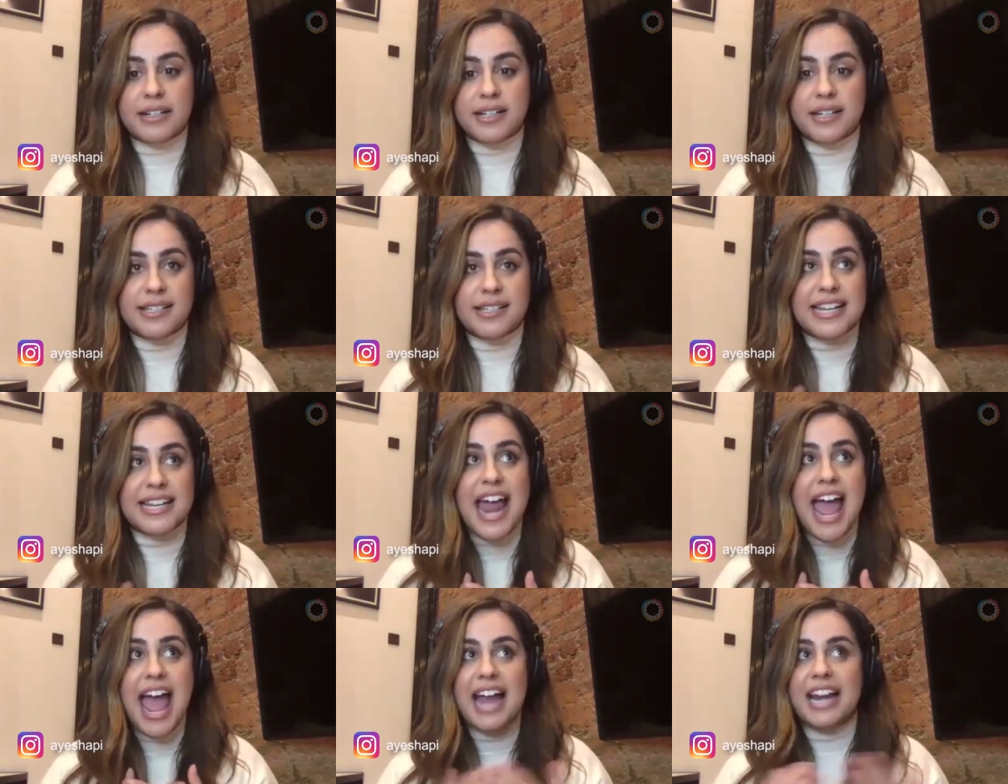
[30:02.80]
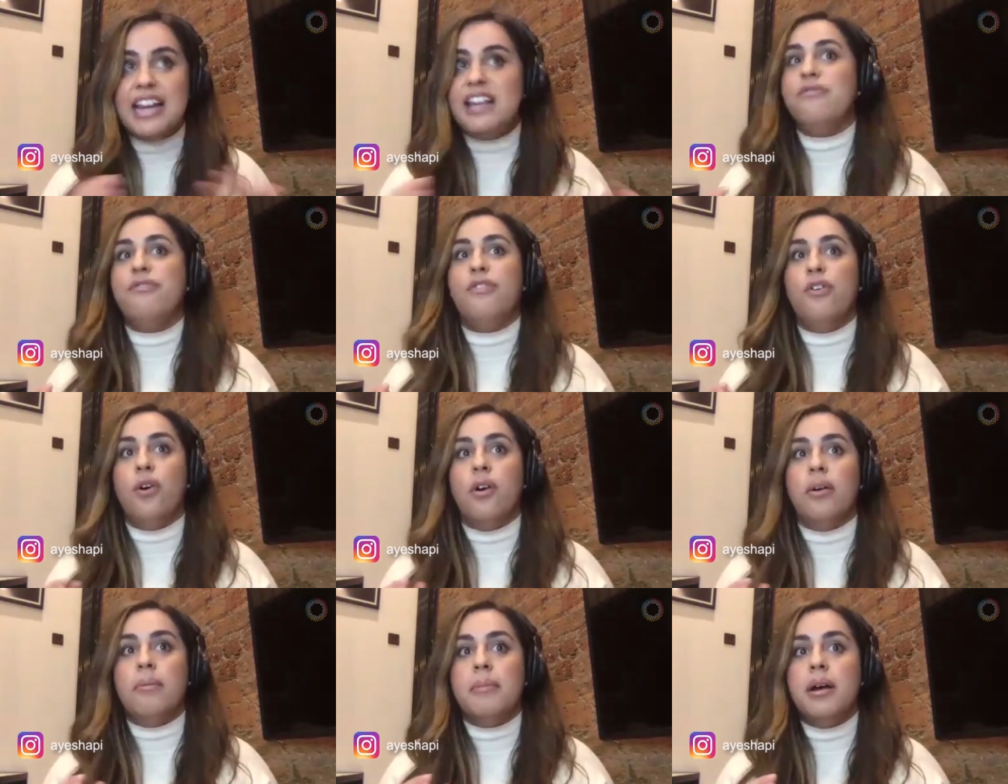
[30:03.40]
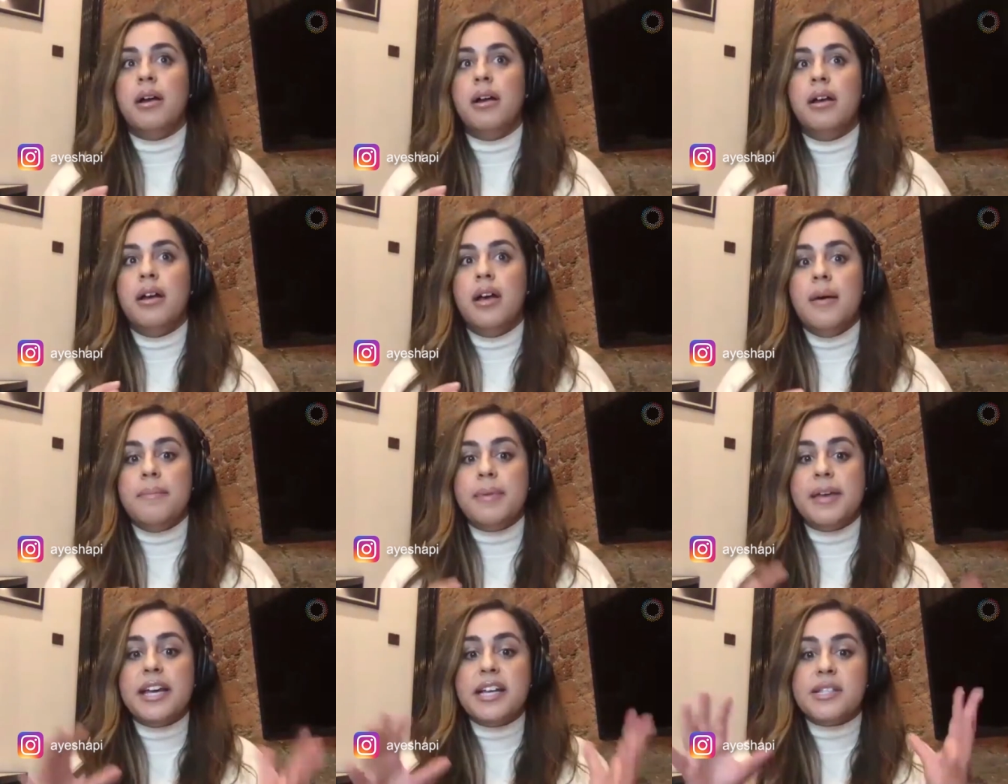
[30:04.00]
us in any form,
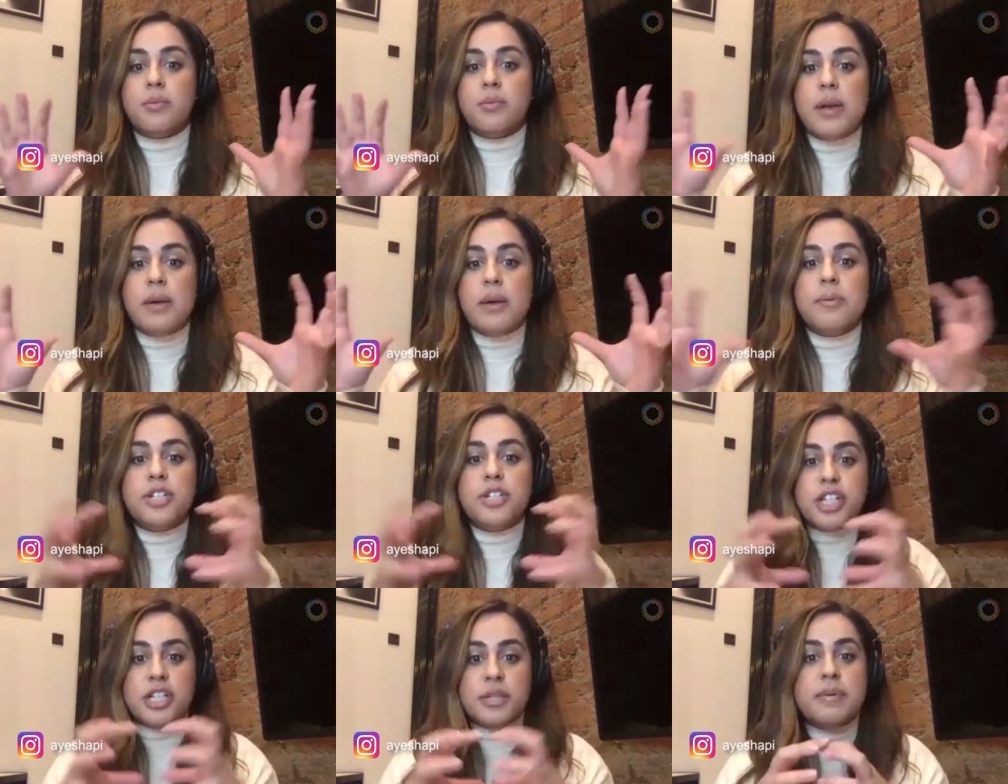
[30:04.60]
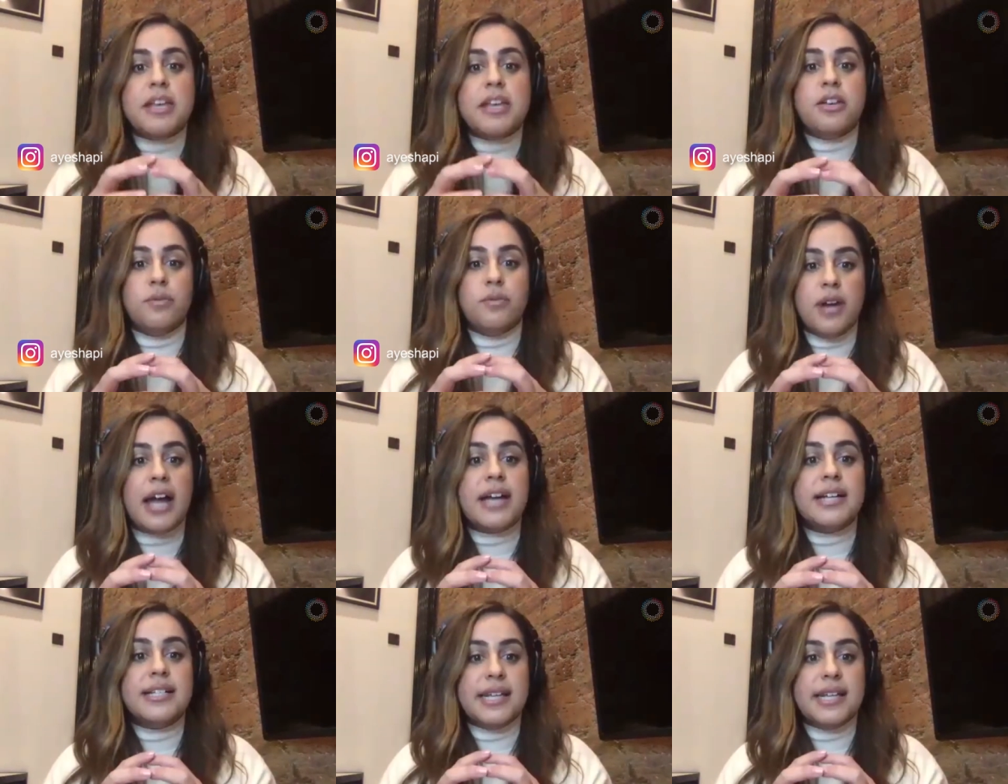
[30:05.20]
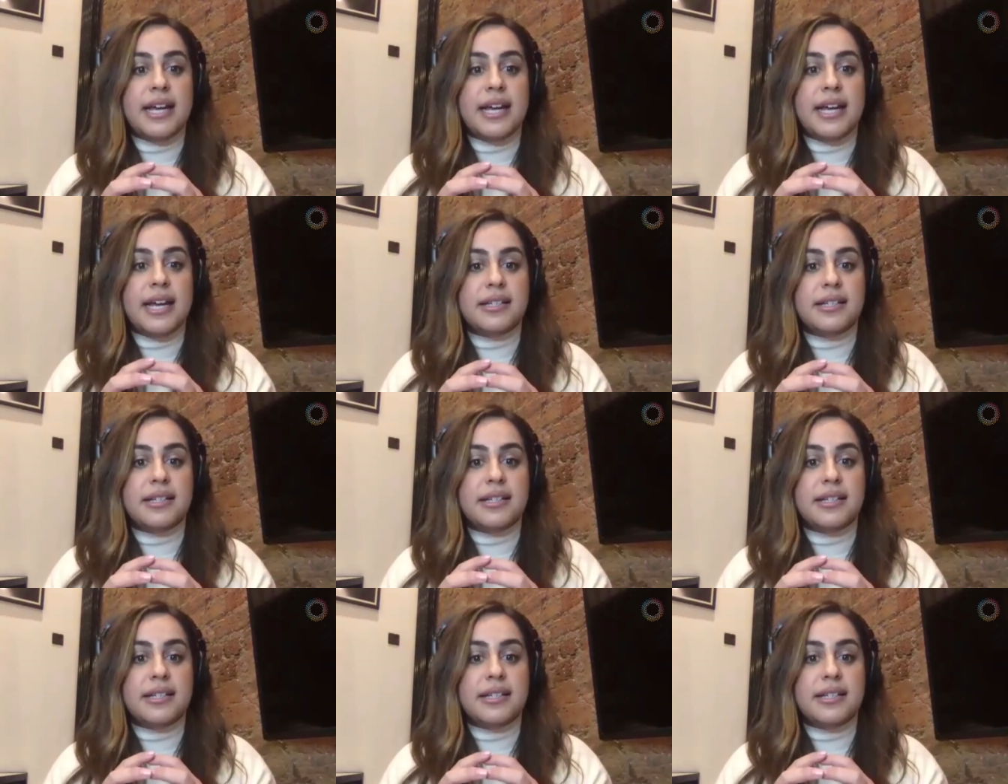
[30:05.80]
because we would just be united.